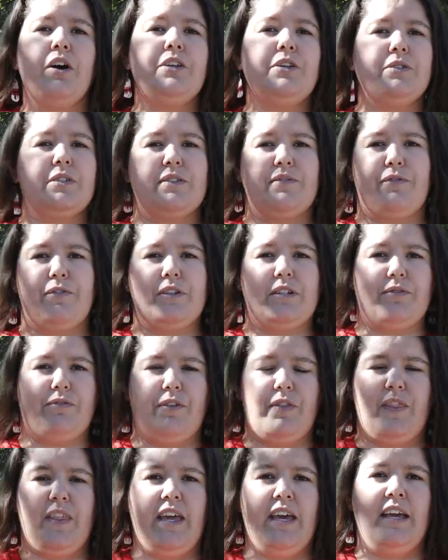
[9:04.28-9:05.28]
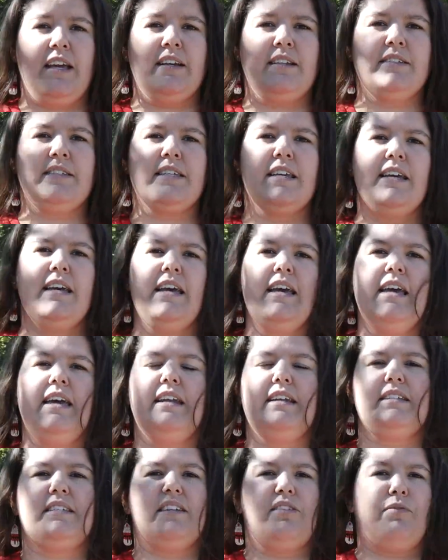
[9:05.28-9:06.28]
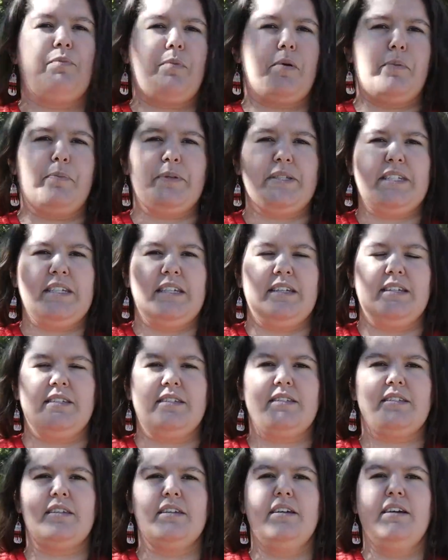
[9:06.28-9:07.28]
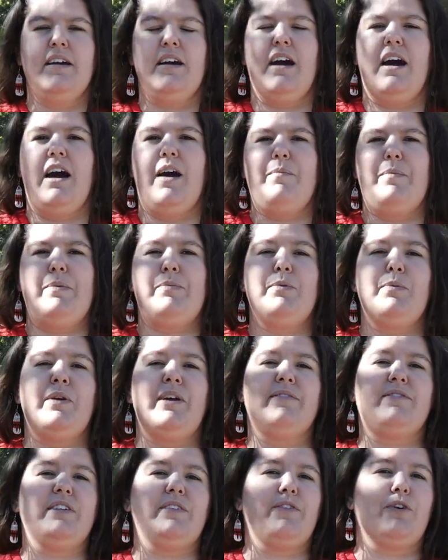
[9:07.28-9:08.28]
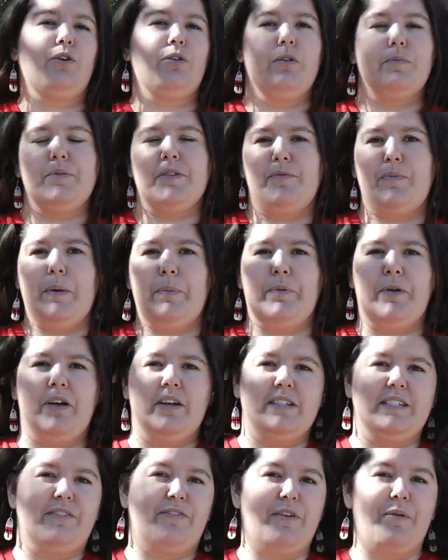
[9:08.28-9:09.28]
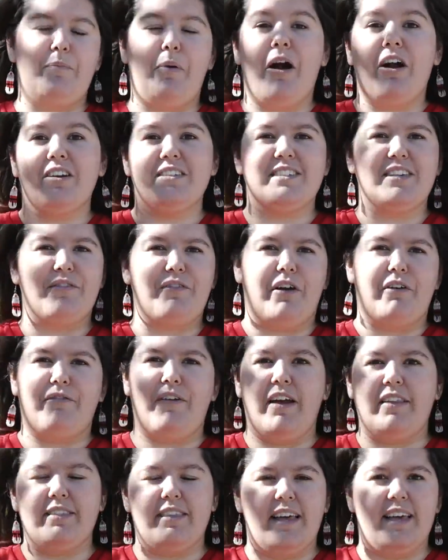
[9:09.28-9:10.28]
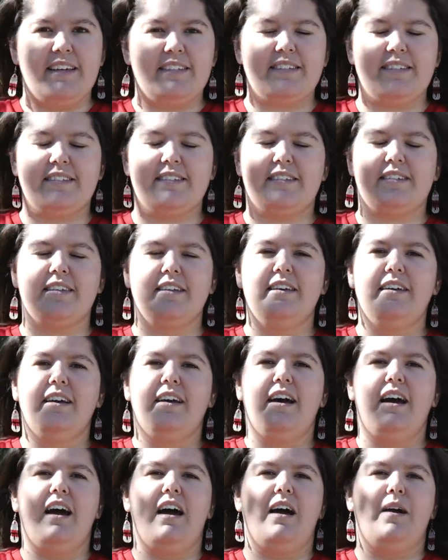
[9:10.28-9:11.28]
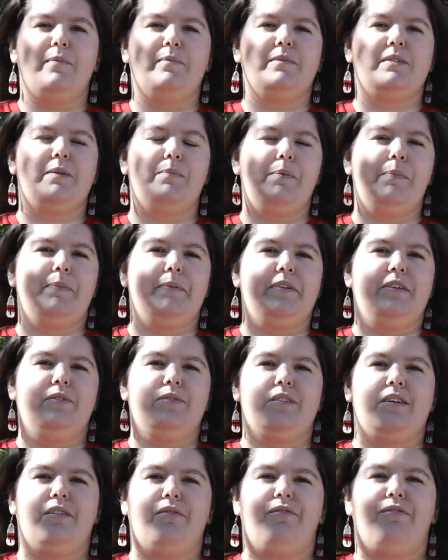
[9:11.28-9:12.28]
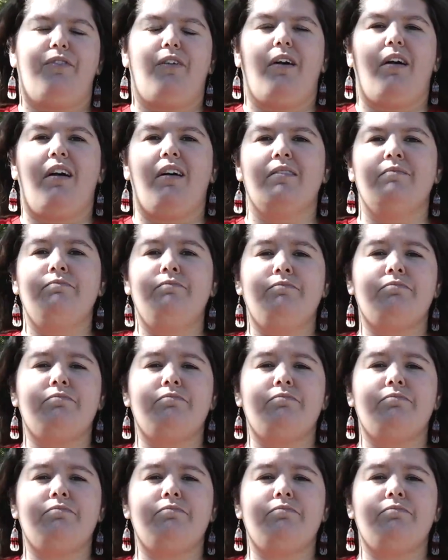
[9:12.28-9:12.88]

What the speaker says: use it for different things. It has different purposes. Maybe we have different groups of people on different parts of our friend lists. Some people use it for